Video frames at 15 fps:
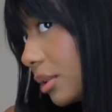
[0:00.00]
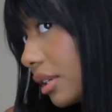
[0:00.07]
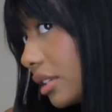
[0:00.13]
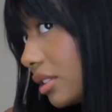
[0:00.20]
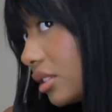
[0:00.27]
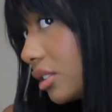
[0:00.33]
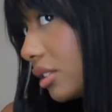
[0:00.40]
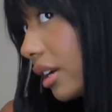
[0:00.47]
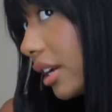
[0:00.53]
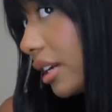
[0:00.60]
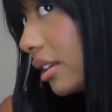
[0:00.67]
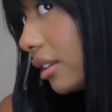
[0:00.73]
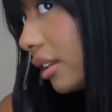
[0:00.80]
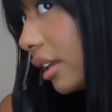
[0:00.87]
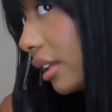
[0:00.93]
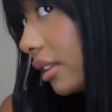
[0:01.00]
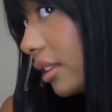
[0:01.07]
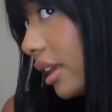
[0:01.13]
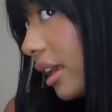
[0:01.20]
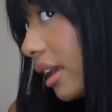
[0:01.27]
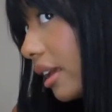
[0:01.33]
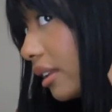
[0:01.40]
pretty straight like
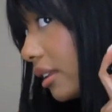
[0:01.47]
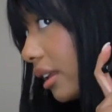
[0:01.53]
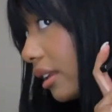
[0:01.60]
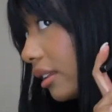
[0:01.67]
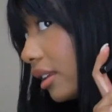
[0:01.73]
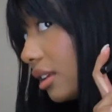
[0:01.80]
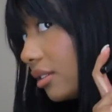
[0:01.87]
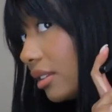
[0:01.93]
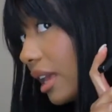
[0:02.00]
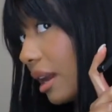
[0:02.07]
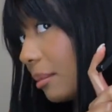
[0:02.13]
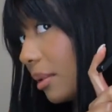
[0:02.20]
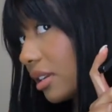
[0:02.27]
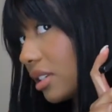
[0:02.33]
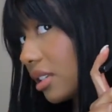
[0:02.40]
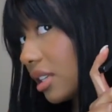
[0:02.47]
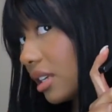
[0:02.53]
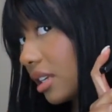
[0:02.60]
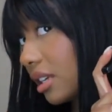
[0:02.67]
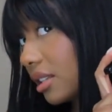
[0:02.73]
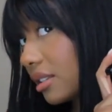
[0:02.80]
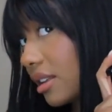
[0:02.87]
that, like leave that much of the
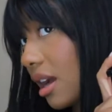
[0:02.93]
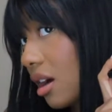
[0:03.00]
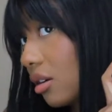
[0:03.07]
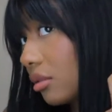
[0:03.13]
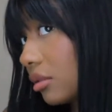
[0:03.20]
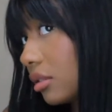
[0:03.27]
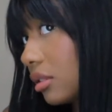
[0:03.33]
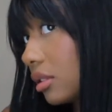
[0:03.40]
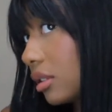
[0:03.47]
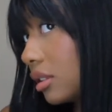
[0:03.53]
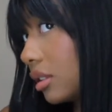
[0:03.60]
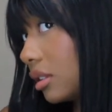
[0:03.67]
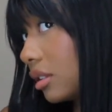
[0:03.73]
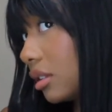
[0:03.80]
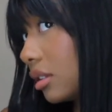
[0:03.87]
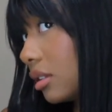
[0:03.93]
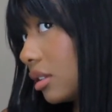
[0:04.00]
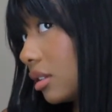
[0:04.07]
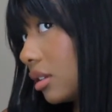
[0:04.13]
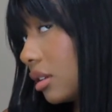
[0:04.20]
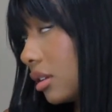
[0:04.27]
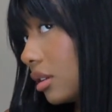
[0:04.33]
ends out
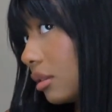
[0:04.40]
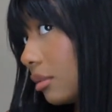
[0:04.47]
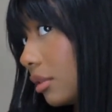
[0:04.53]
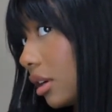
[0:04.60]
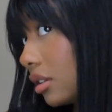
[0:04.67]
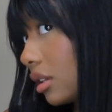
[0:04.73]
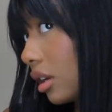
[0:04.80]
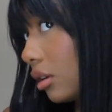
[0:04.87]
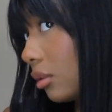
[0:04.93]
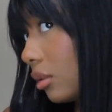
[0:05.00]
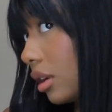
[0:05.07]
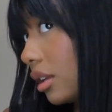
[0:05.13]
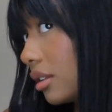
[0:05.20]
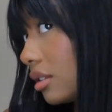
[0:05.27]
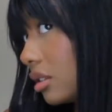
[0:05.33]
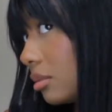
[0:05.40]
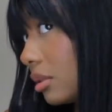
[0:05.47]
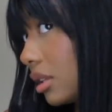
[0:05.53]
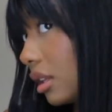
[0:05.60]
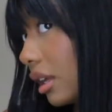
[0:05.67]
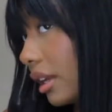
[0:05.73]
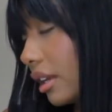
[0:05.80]
because I don't want it to be
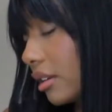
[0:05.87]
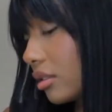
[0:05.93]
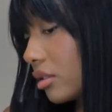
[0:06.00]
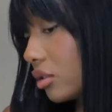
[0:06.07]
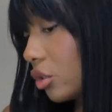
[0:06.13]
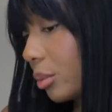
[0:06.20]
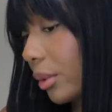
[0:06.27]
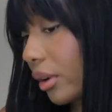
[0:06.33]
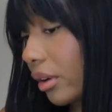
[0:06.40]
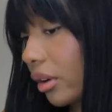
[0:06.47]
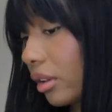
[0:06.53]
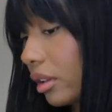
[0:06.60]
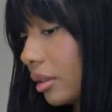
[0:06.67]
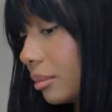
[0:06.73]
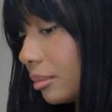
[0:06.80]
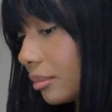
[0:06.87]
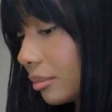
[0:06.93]
like super curly.